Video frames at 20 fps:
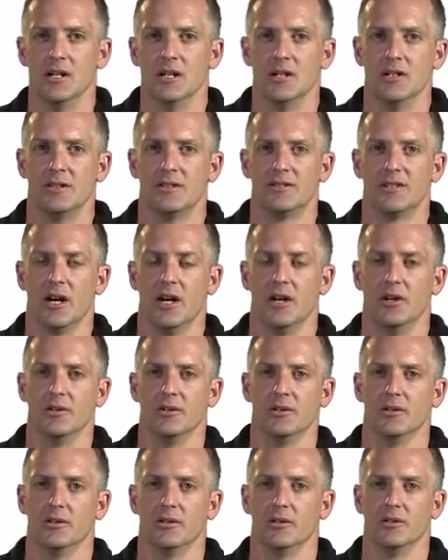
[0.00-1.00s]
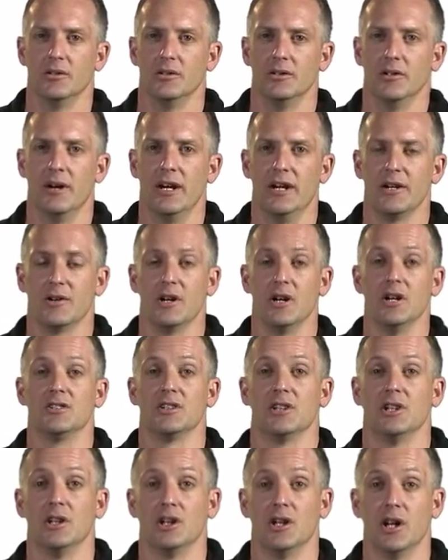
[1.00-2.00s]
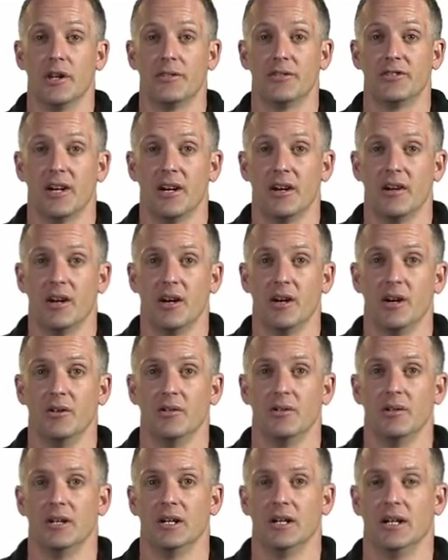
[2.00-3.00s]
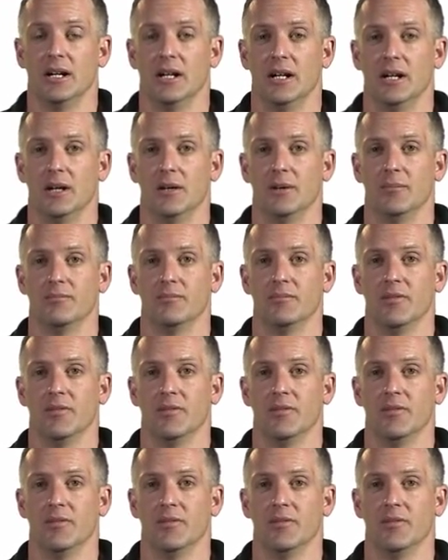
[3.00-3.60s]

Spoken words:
So Niue grows a lot of taro.